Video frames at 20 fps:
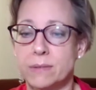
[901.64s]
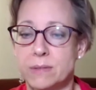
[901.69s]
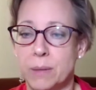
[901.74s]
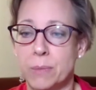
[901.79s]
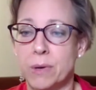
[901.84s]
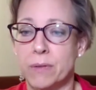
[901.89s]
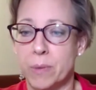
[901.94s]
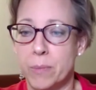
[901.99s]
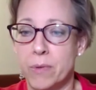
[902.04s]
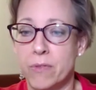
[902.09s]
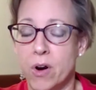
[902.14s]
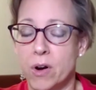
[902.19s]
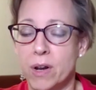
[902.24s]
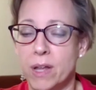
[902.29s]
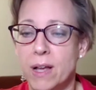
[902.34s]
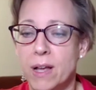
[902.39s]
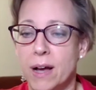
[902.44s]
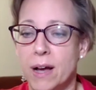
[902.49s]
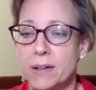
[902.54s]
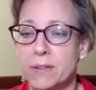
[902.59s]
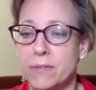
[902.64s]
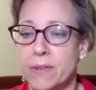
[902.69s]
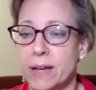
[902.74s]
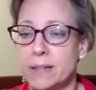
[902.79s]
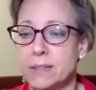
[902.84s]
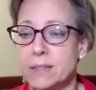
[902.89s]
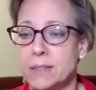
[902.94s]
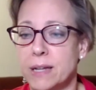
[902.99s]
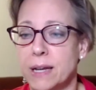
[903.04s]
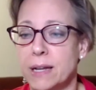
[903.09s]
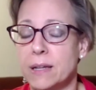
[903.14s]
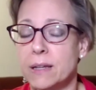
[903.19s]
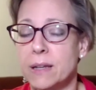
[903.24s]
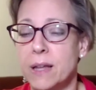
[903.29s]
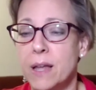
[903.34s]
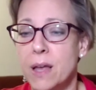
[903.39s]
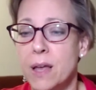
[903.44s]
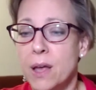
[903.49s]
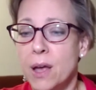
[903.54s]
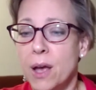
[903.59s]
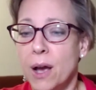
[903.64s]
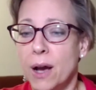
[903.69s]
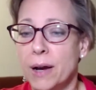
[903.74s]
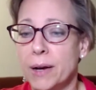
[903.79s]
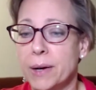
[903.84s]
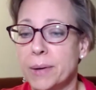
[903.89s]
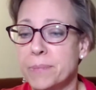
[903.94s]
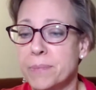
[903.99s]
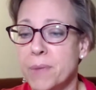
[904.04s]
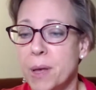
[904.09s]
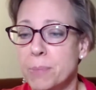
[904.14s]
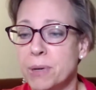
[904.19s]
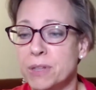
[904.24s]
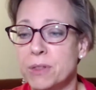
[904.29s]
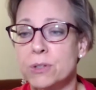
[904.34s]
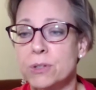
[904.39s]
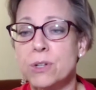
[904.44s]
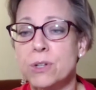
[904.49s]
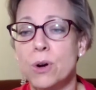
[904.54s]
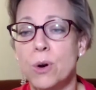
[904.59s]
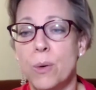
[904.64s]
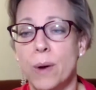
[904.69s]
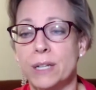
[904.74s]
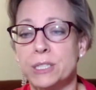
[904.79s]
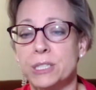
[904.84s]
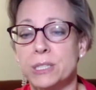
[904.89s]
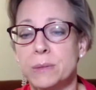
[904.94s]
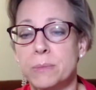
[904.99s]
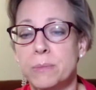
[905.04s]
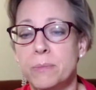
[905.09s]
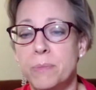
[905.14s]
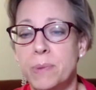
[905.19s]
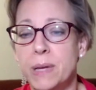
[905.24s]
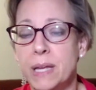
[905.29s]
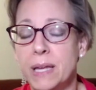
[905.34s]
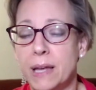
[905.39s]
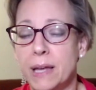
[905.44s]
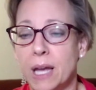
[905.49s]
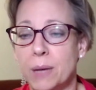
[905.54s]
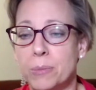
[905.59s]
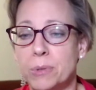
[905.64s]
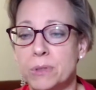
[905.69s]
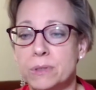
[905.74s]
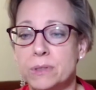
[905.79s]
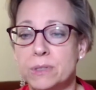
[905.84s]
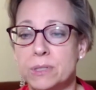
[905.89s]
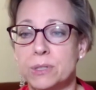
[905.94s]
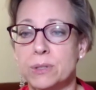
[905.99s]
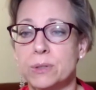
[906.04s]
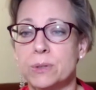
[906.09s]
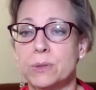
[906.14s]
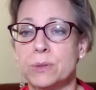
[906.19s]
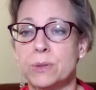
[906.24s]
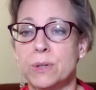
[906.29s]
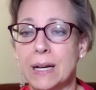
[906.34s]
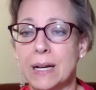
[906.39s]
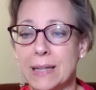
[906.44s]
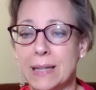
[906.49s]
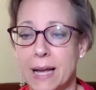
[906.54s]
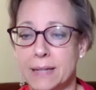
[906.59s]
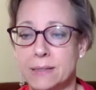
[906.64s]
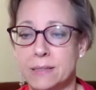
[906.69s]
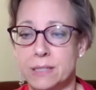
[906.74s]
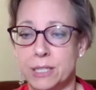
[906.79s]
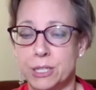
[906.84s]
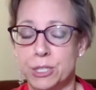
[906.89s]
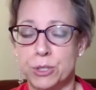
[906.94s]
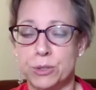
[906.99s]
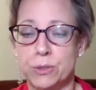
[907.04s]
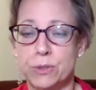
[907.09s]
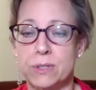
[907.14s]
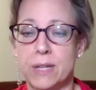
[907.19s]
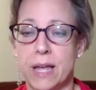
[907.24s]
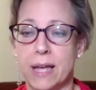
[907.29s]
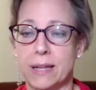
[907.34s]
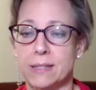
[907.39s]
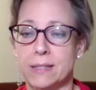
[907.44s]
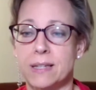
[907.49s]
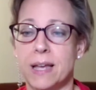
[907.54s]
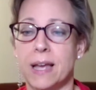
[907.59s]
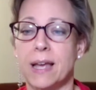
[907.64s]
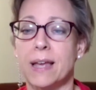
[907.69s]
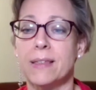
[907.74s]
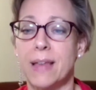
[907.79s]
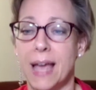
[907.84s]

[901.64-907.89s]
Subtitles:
of them have already gotten vaccinated. But there's no question being able to collect teachers and say,